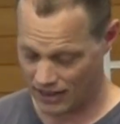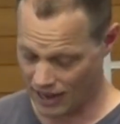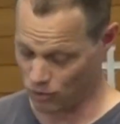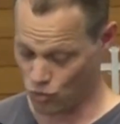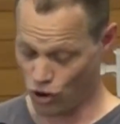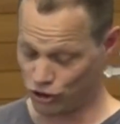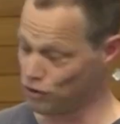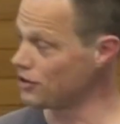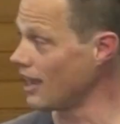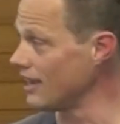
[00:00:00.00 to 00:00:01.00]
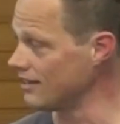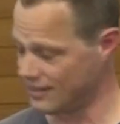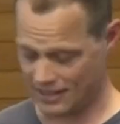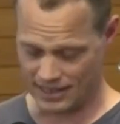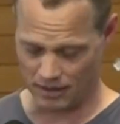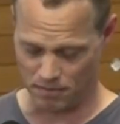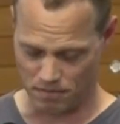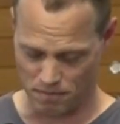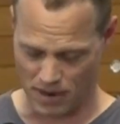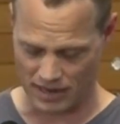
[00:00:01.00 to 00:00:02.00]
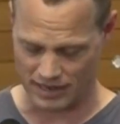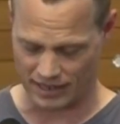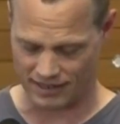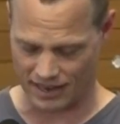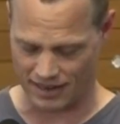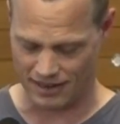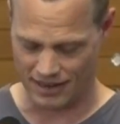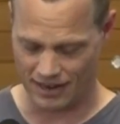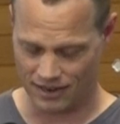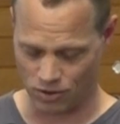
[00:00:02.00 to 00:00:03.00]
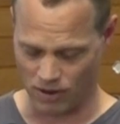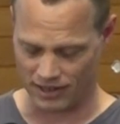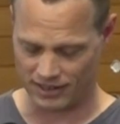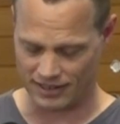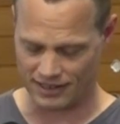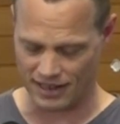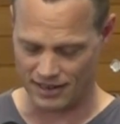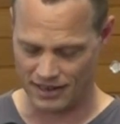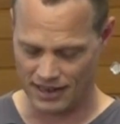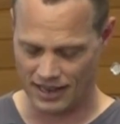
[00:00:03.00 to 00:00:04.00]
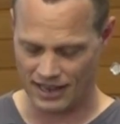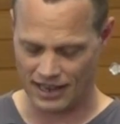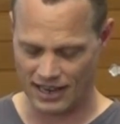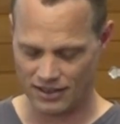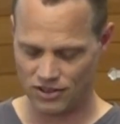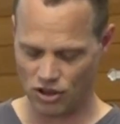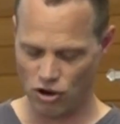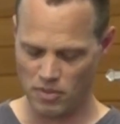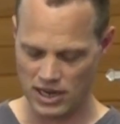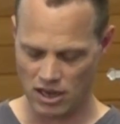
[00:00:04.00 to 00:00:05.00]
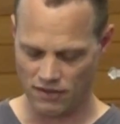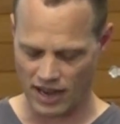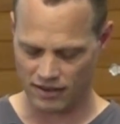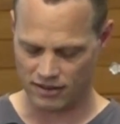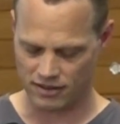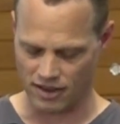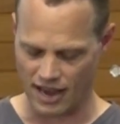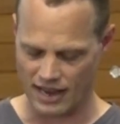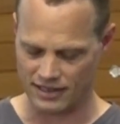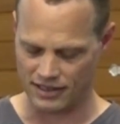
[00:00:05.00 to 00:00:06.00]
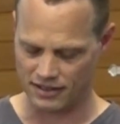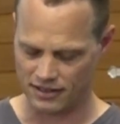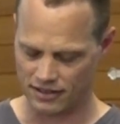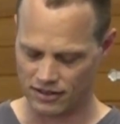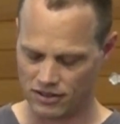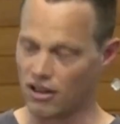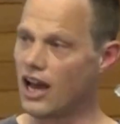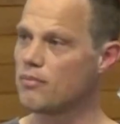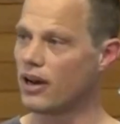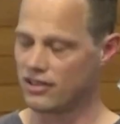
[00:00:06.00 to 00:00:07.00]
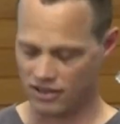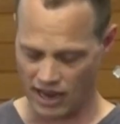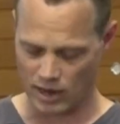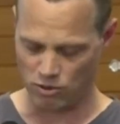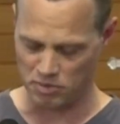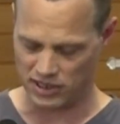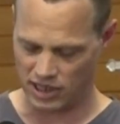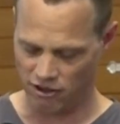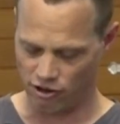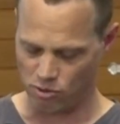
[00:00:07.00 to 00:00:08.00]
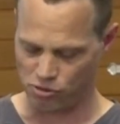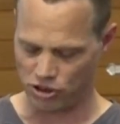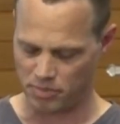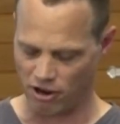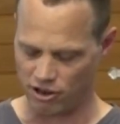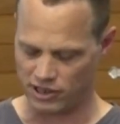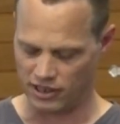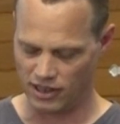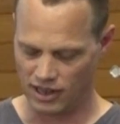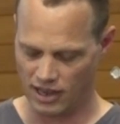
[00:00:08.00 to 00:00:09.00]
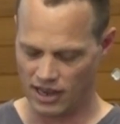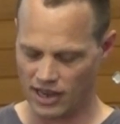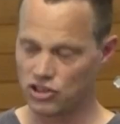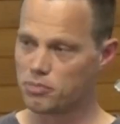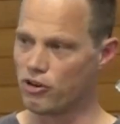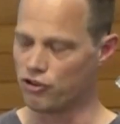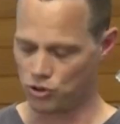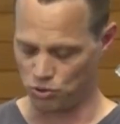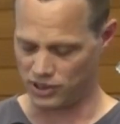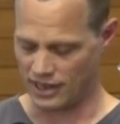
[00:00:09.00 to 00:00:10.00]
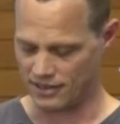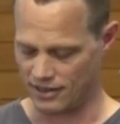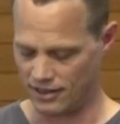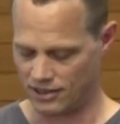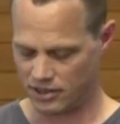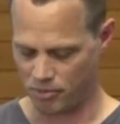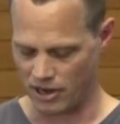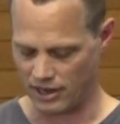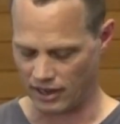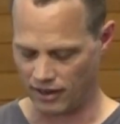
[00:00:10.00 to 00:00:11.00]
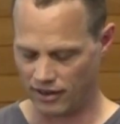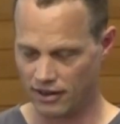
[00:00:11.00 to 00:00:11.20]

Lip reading: at World Youth Day in Sydney, Benedict said to us, he said, in so many of our societies, side by side with material prosperity, a spiritual desert is spreading.